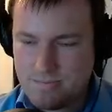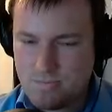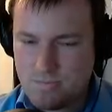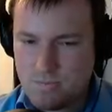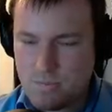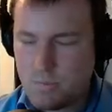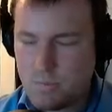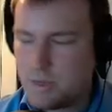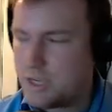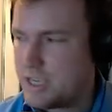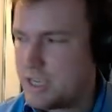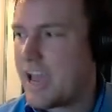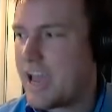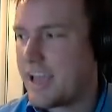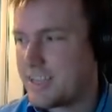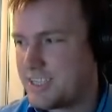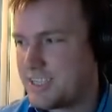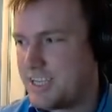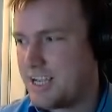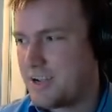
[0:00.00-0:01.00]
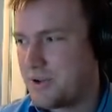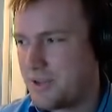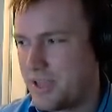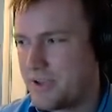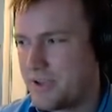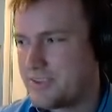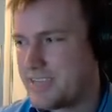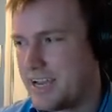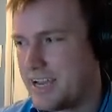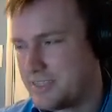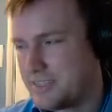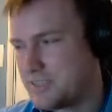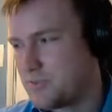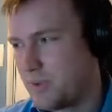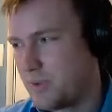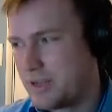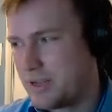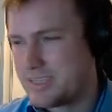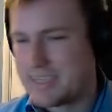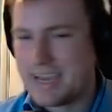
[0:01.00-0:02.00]
Well, yeah, stealing all the hotels is
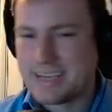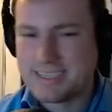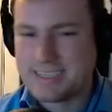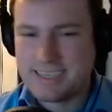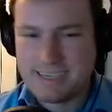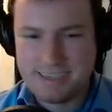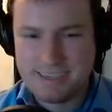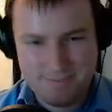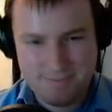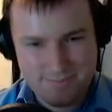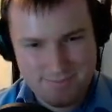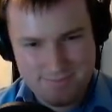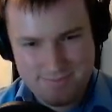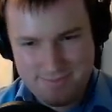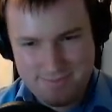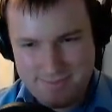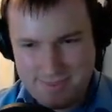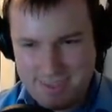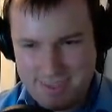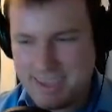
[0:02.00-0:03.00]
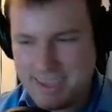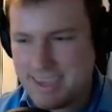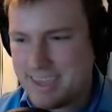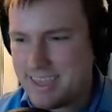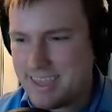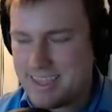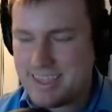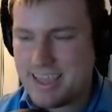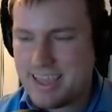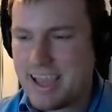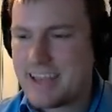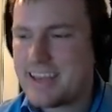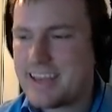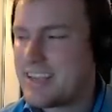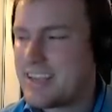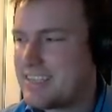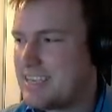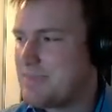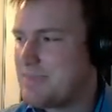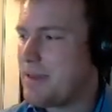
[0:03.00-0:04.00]
one tactic. And
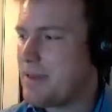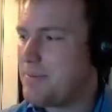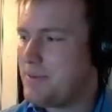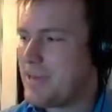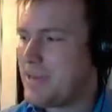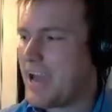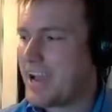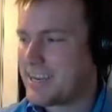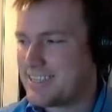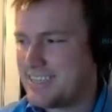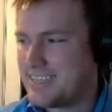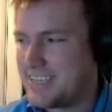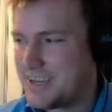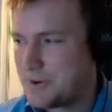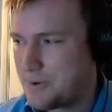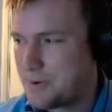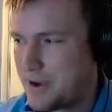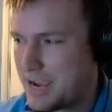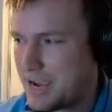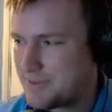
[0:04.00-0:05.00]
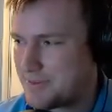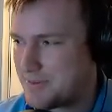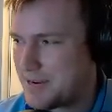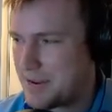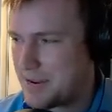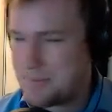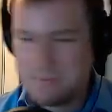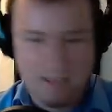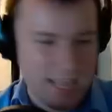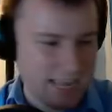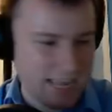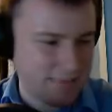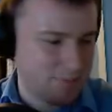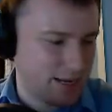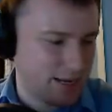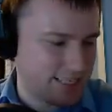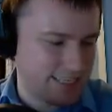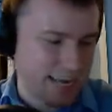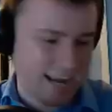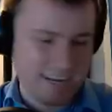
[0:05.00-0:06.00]
yes, he may be actually correct, but I like
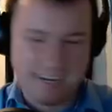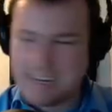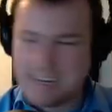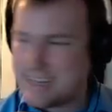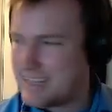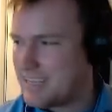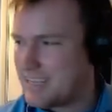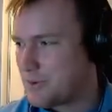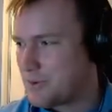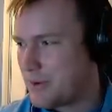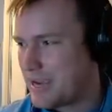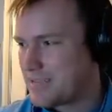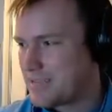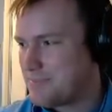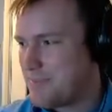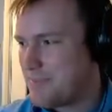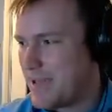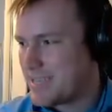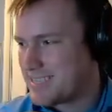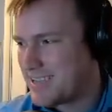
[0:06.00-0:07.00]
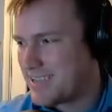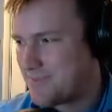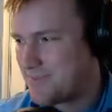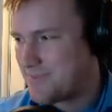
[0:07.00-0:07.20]
my technically correct better.